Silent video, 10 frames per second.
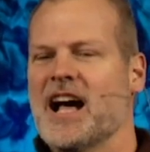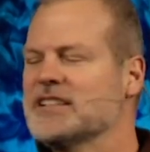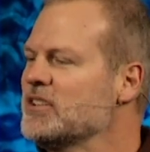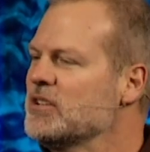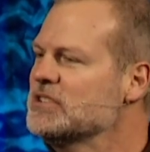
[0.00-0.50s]

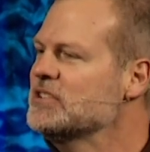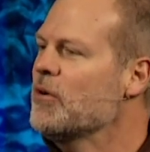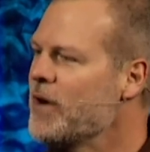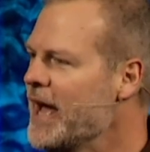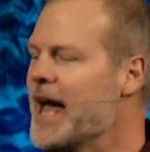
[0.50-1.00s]
I said, you're
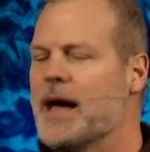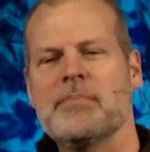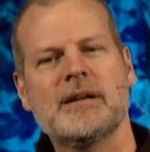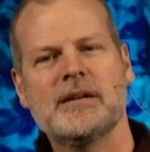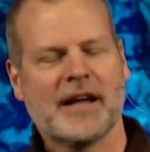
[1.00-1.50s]
so
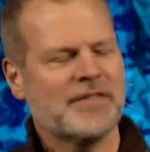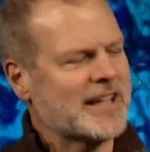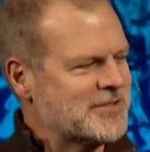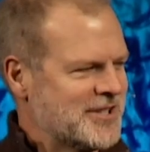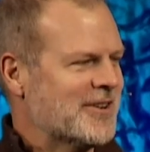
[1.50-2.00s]
happy. I
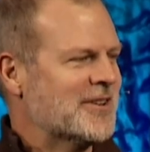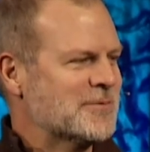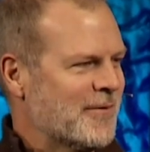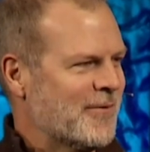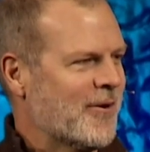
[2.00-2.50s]
think I've shared
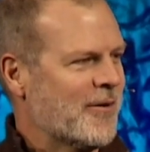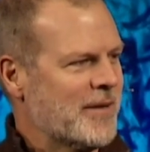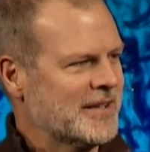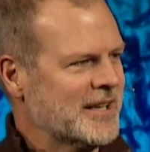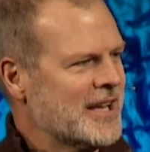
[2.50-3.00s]
this before,
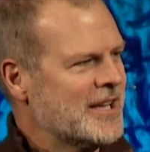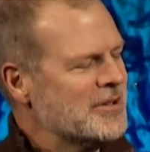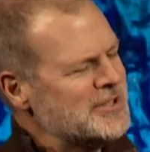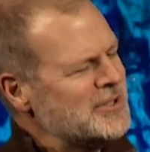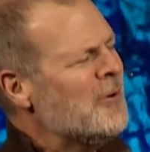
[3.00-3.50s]
but
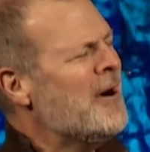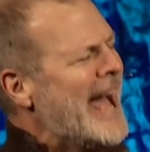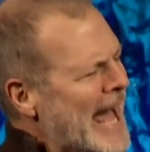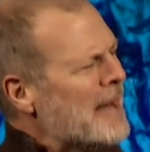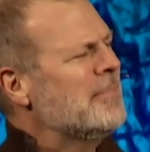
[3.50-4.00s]
you're so
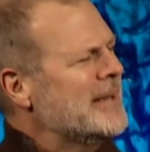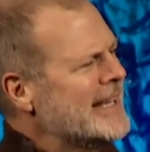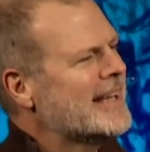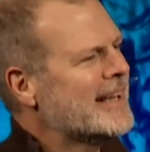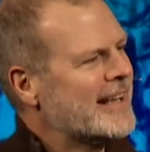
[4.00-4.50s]

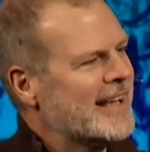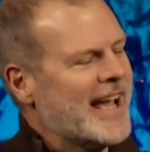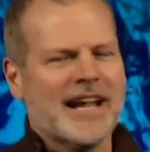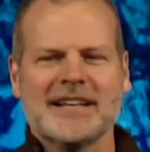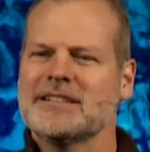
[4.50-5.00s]
happy.
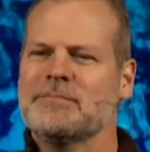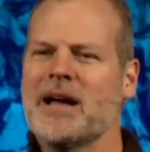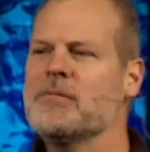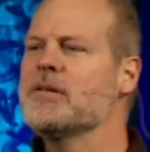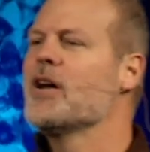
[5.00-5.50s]
And I said,
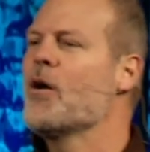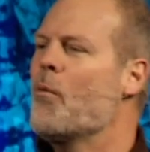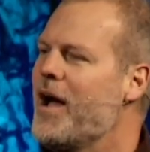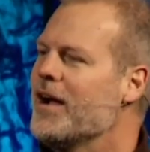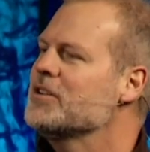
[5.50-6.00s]
baby,
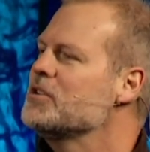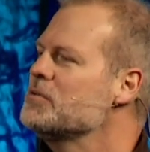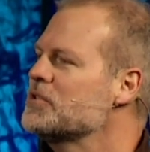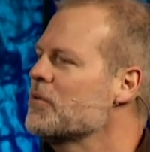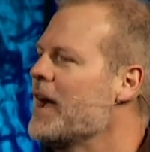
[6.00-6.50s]
why are
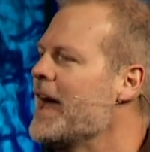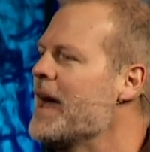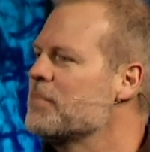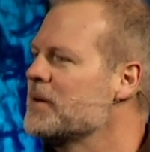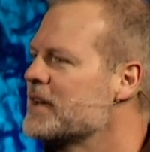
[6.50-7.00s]
you so
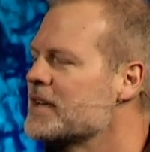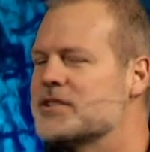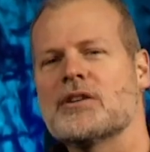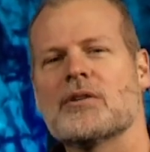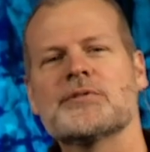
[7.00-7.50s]
happy?
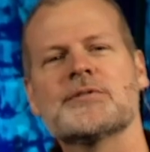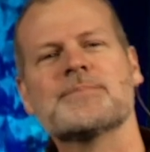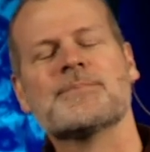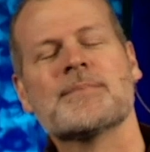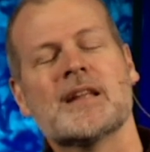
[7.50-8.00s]
And she
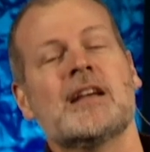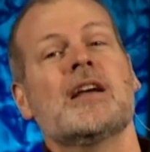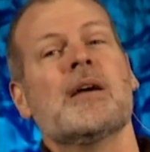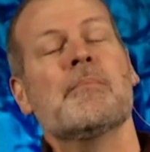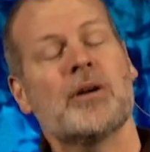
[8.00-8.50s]
goes,
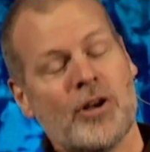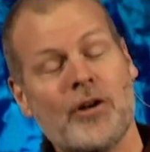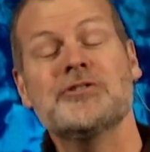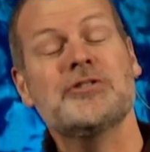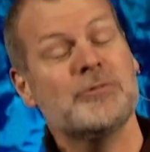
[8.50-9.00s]

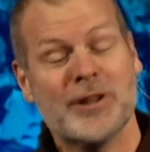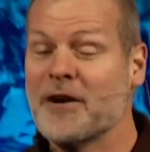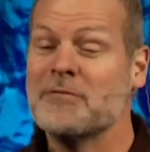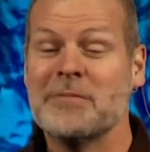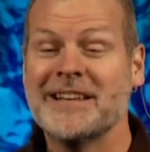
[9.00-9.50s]
because you
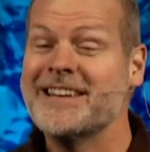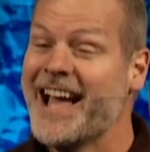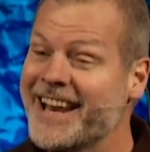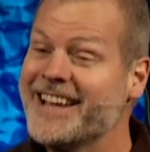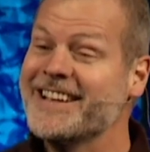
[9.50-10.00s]
love me,
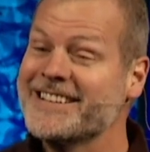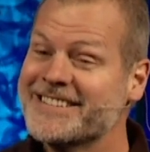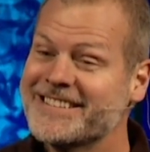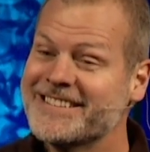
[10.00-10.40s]
Daddy.